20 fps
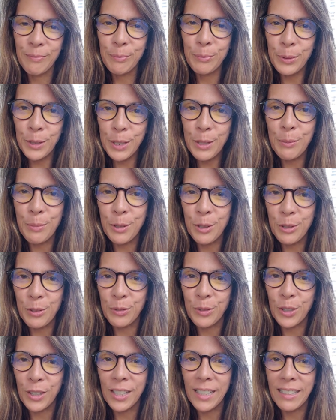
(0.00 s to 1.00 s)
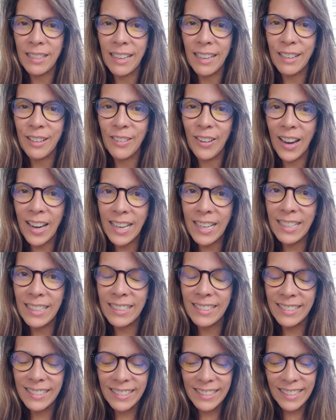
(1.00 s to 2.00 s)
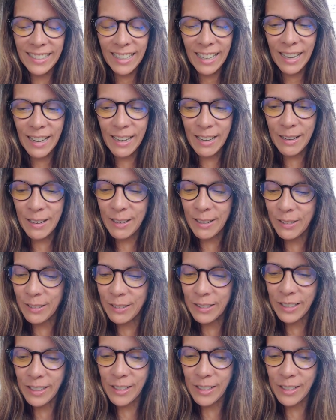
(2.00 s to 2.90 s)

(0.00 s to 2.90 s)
Pretty beautiful, I think, right?